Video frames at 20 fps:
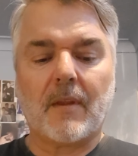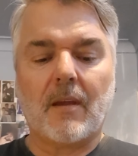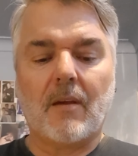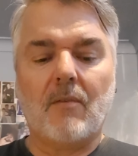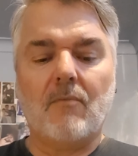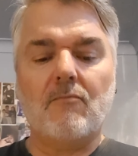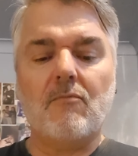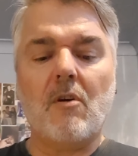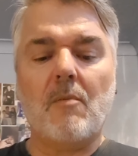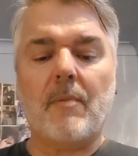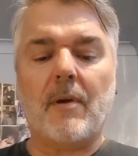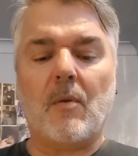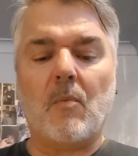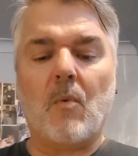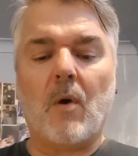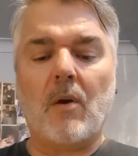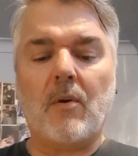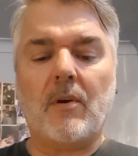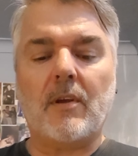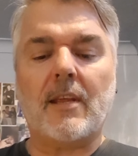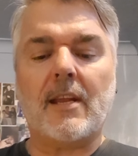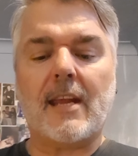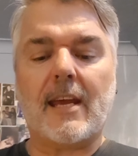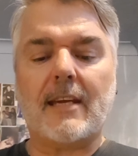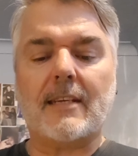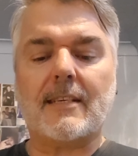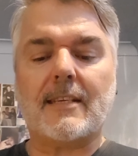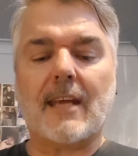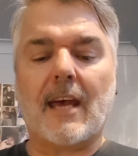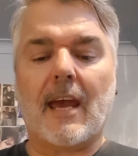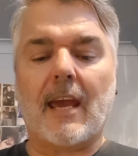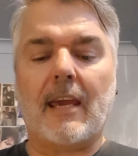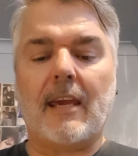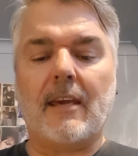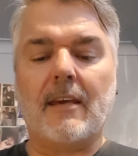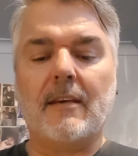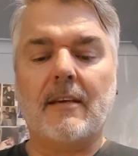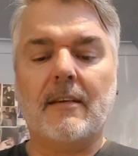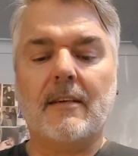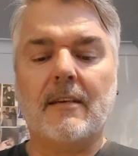Robin woke the next
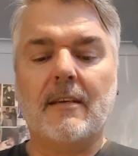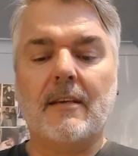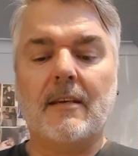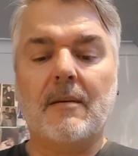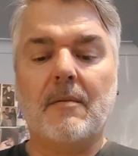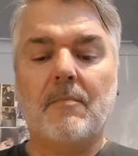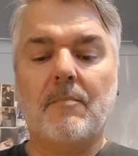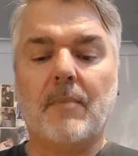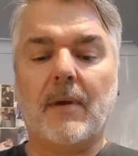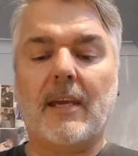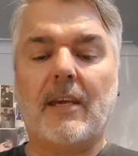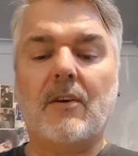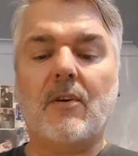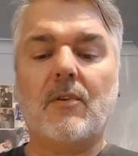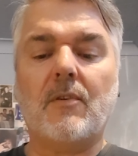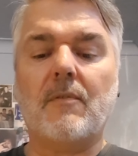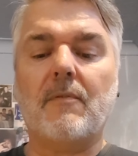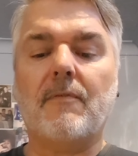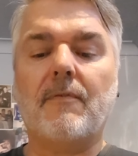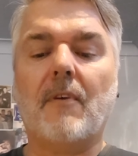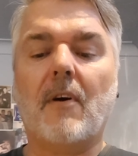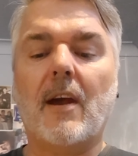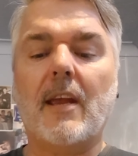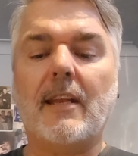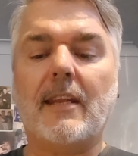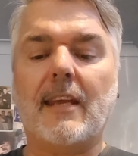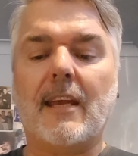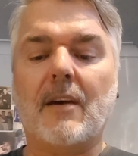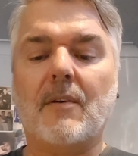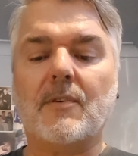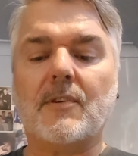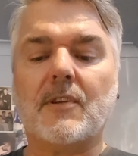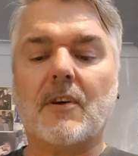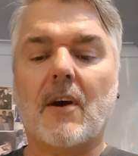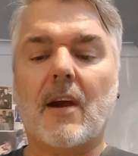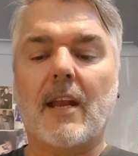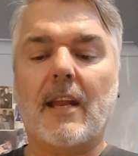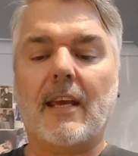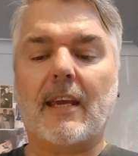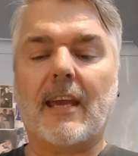day, but he couldn't find the
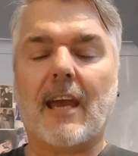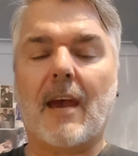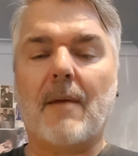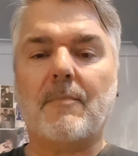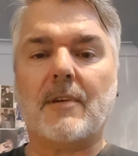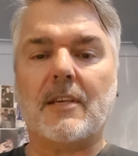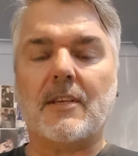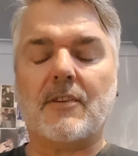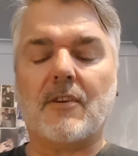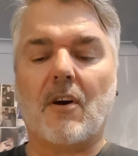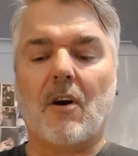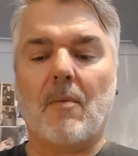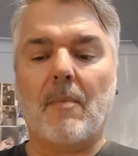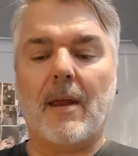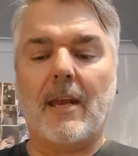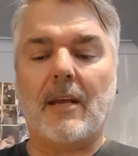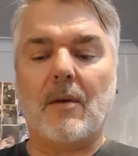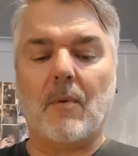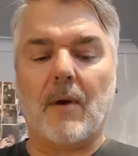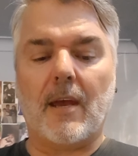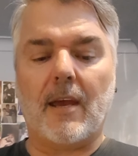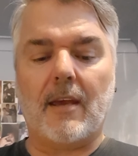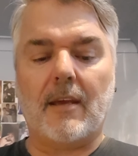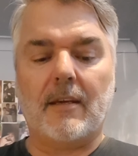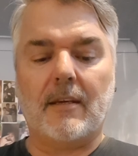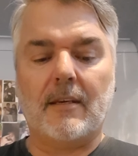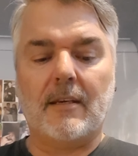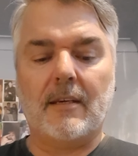outsider, Captain Tom, anywhere.